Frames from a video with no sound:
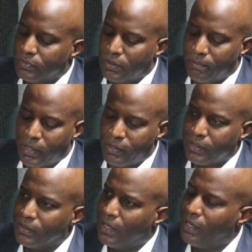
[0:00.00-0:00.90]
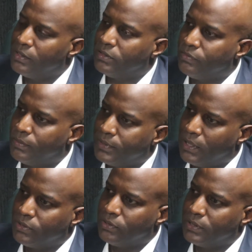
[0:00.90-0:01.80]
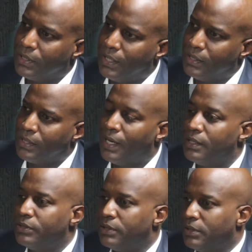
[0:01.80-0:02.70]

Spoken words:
the American College of Obstetrics and Gynecology,